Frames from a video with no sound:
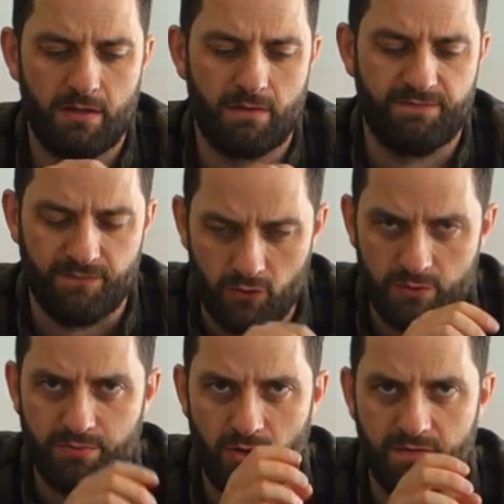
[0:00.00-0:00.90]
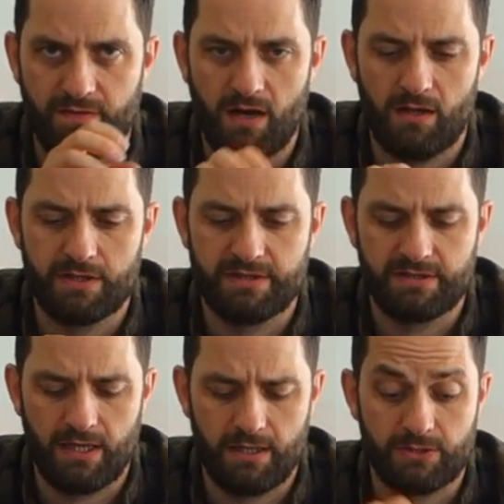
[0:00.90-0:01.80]
the, the fruit profile
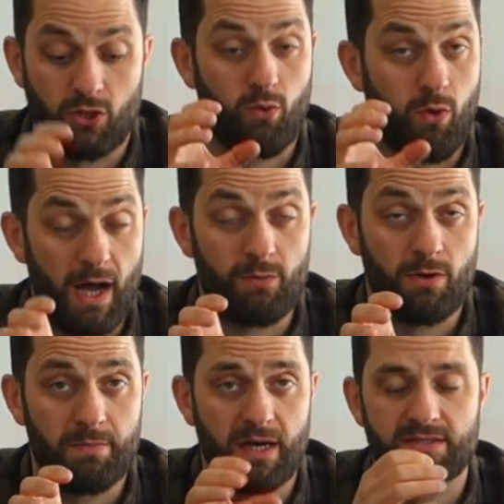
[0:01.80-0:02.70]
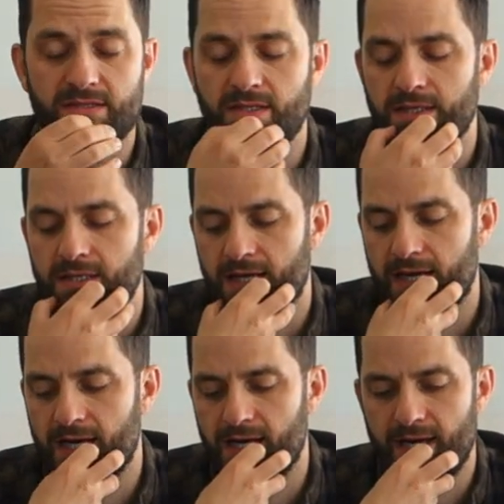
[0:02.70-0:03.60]
is, uh, is quite robust
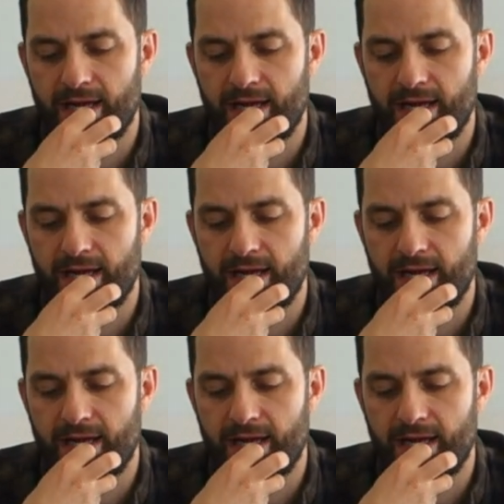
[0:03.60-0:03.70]
uh,